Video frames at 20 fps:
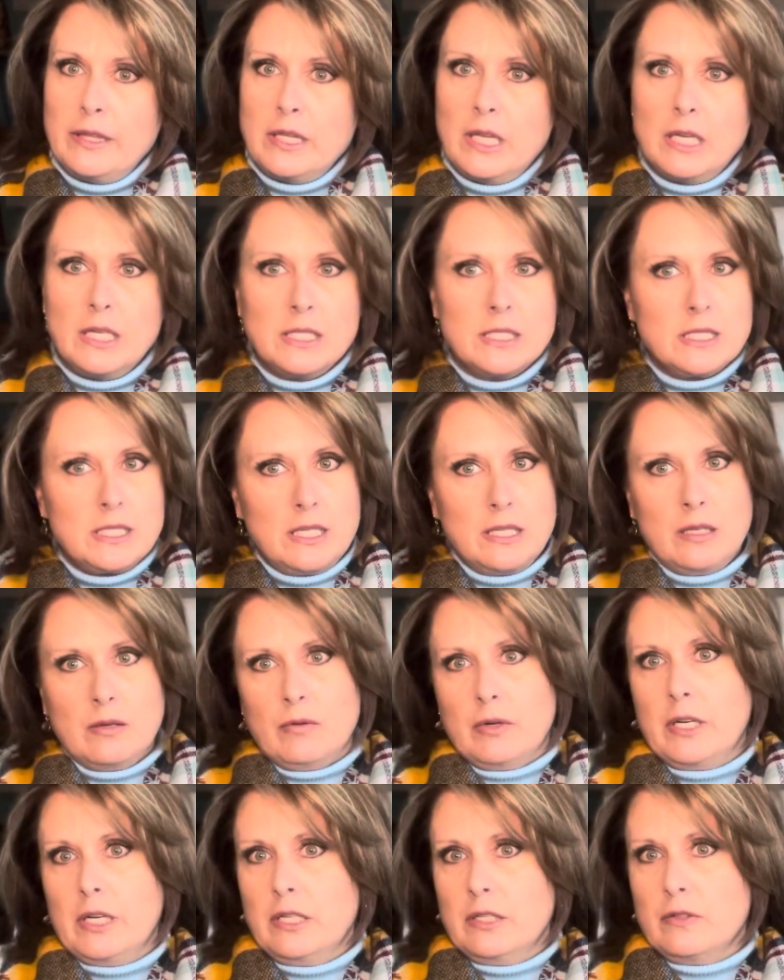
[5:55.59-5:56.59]
They didn't say they were
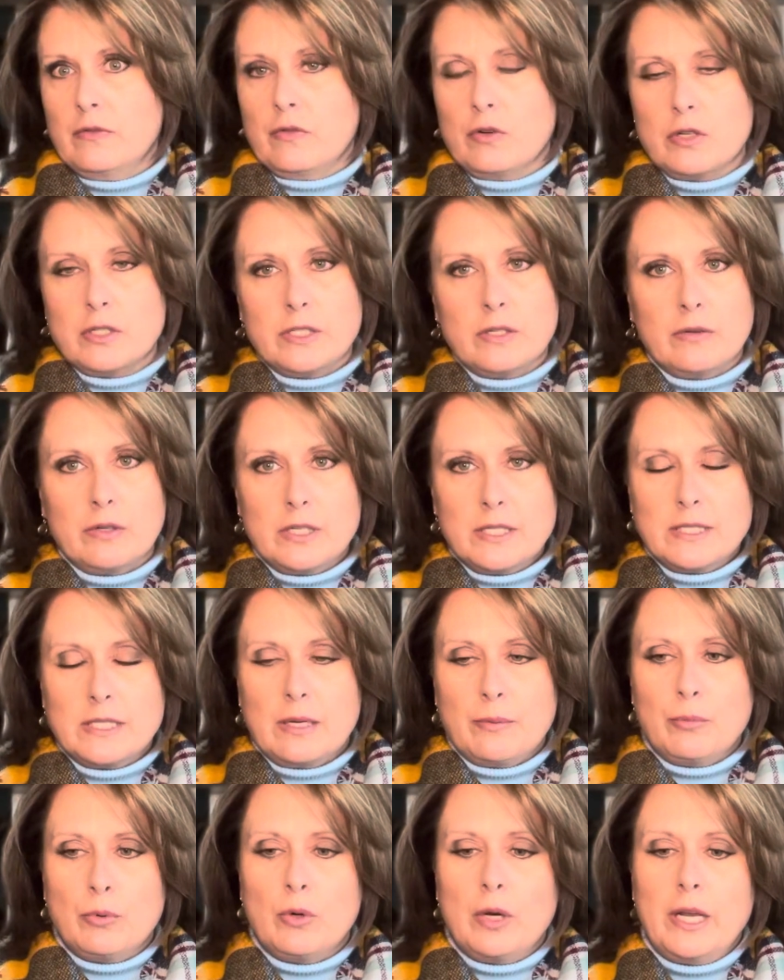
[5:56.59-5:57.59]
getting divorced. They were going to
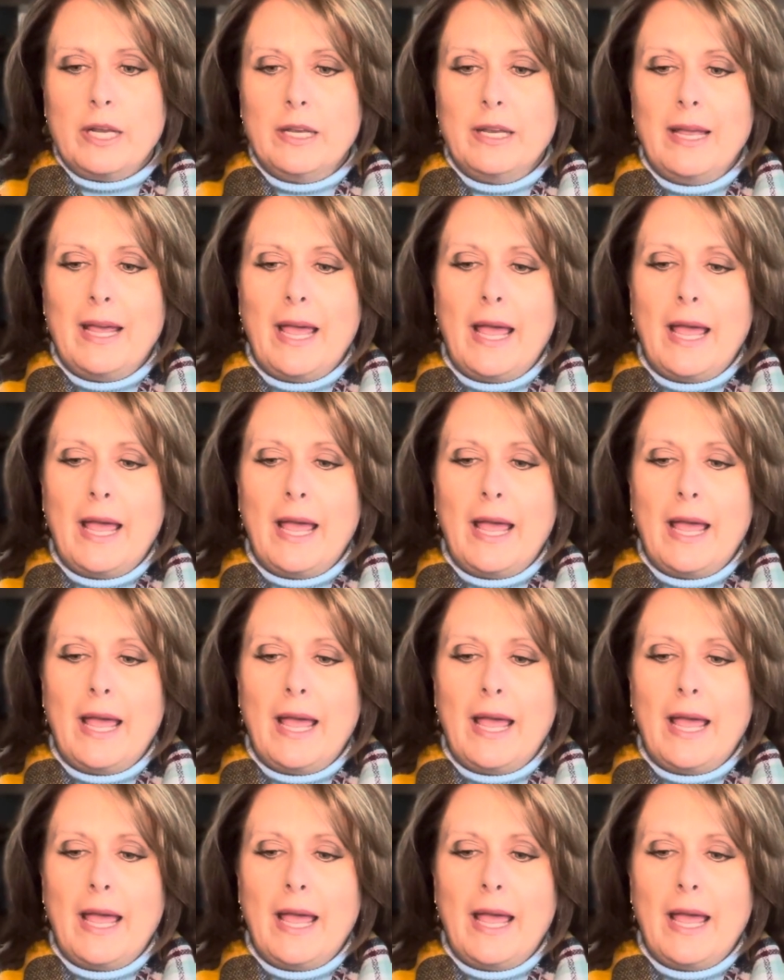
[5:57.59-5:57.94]
separate.